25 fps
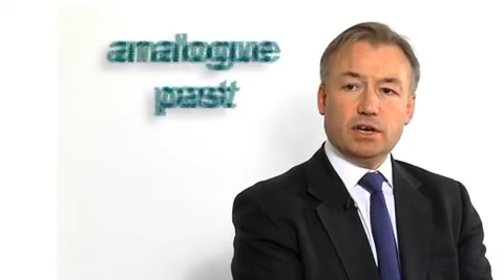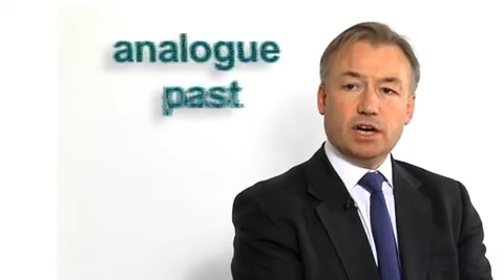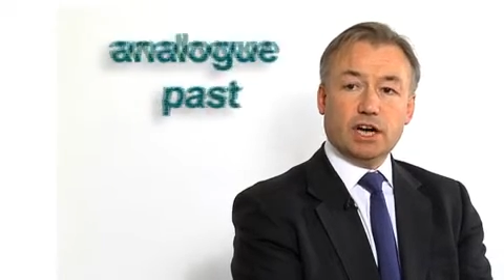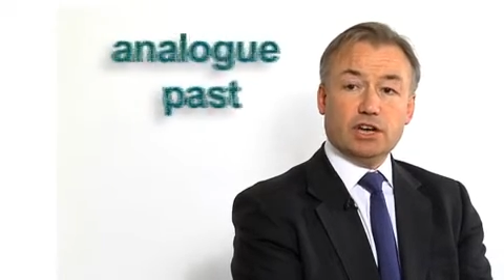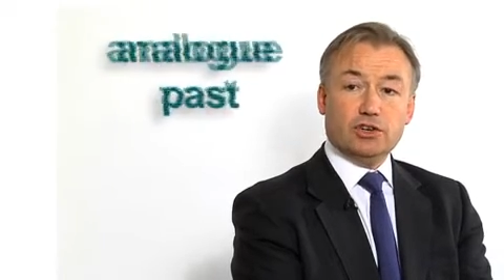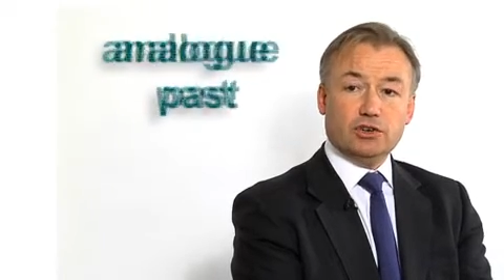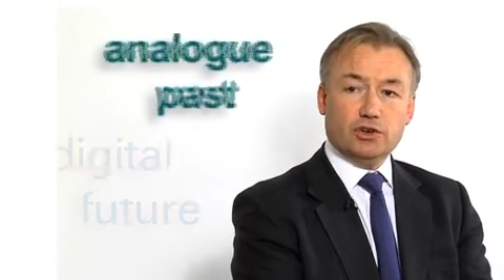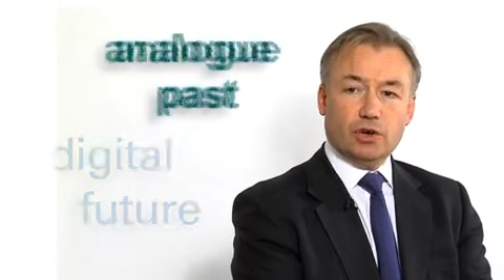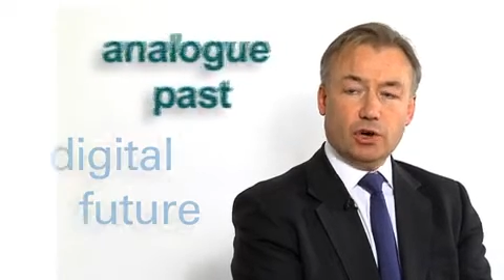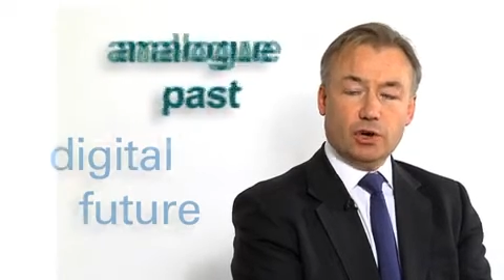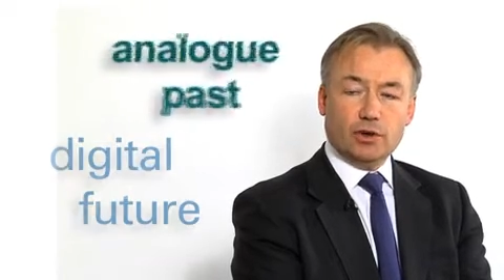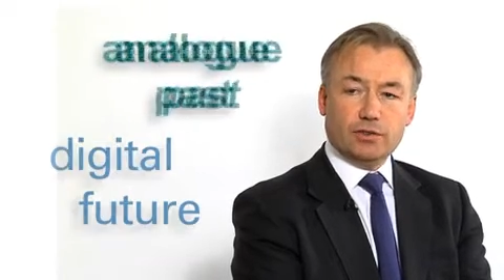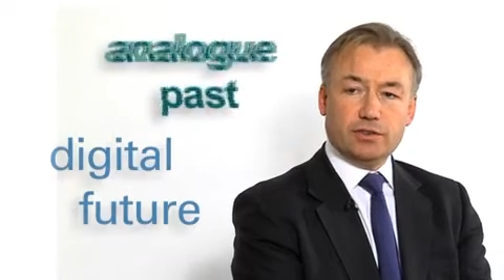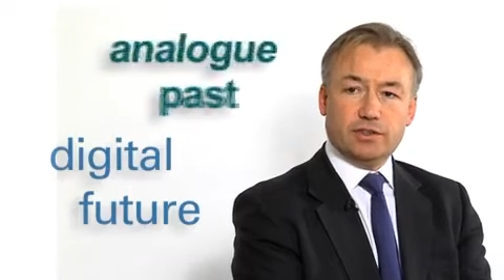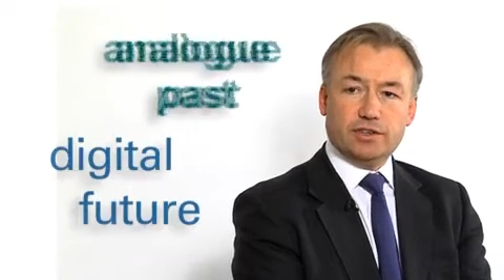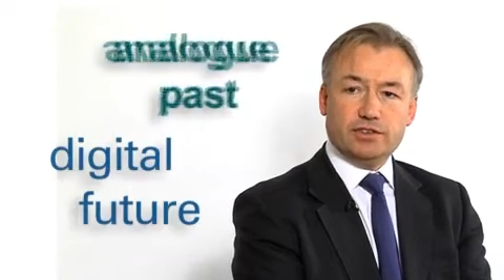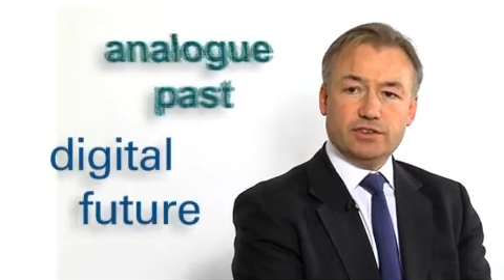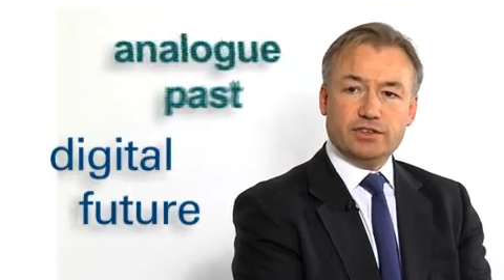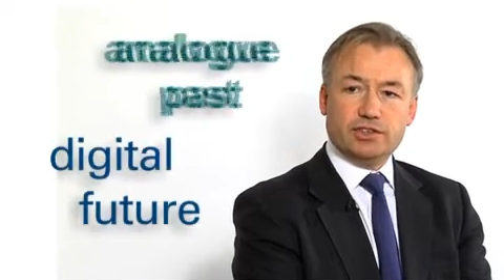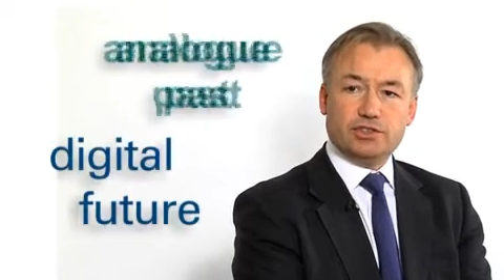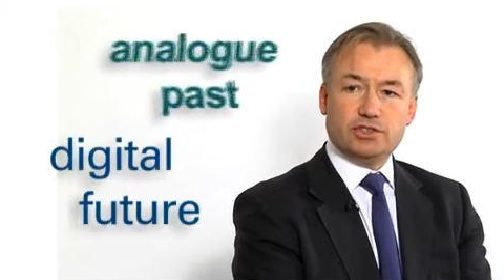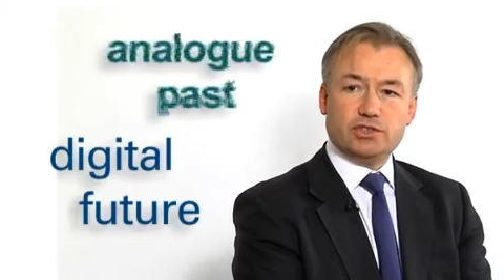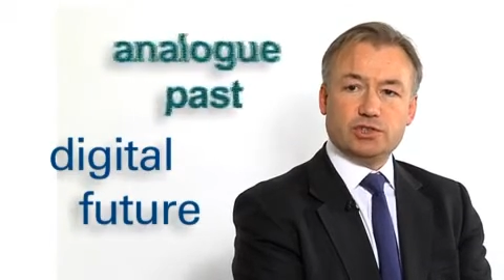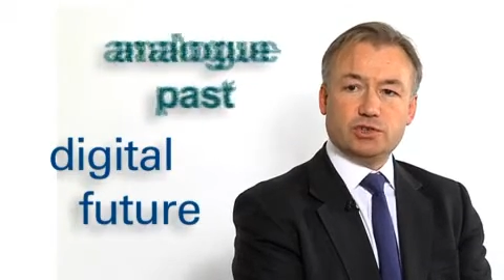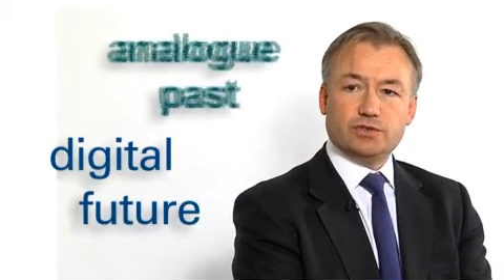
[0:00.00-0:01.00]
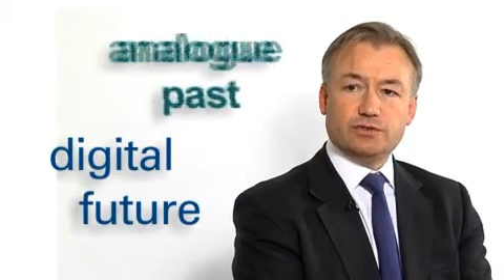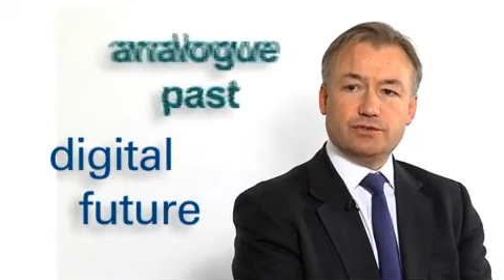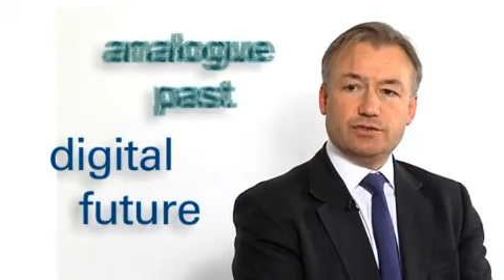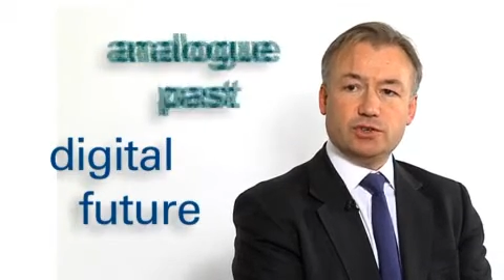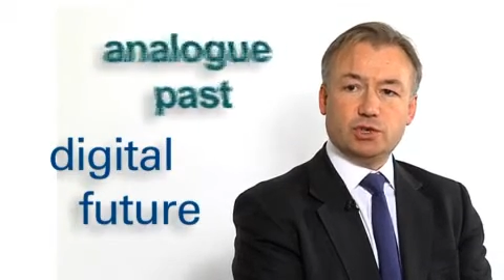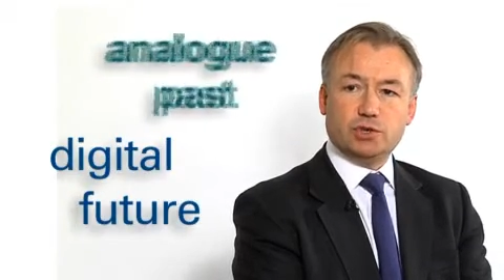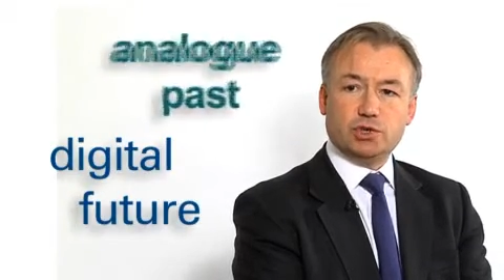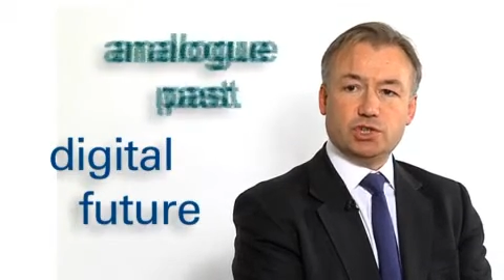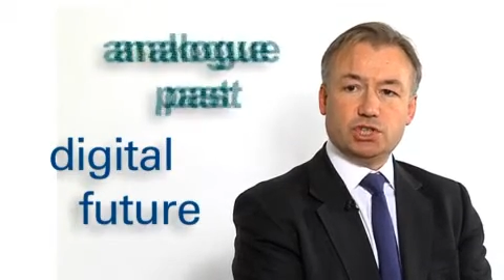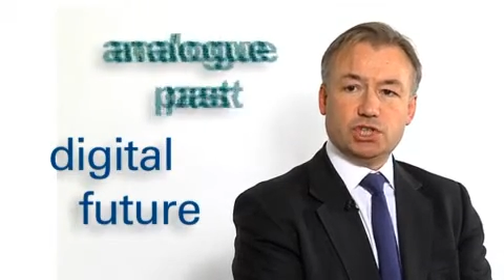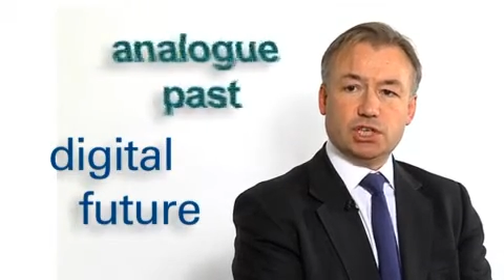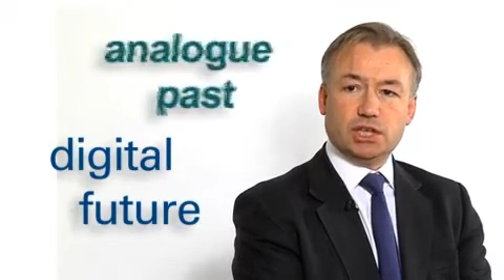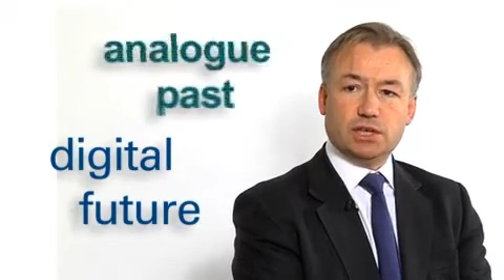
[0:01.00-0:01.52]
and not the digital
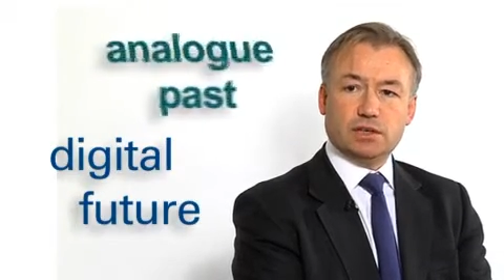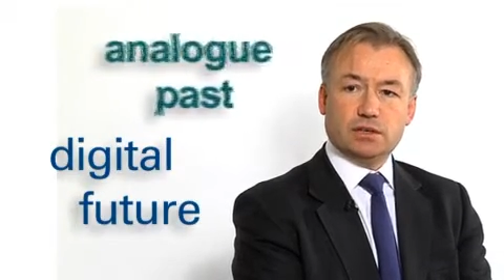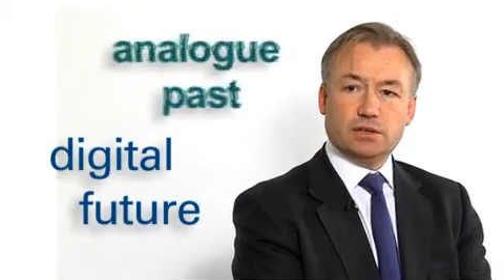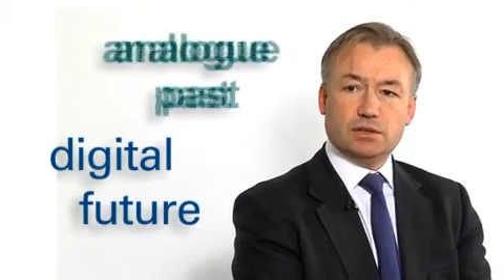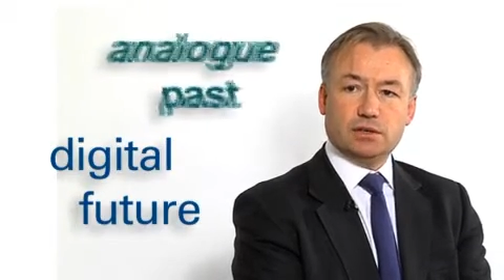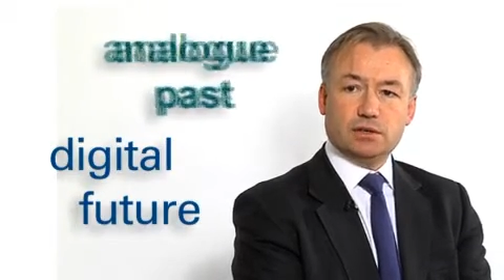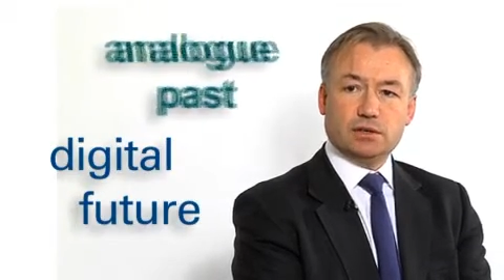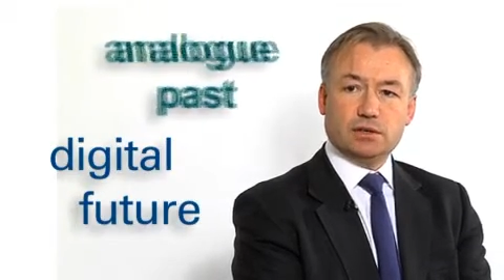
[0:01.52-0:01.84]
future.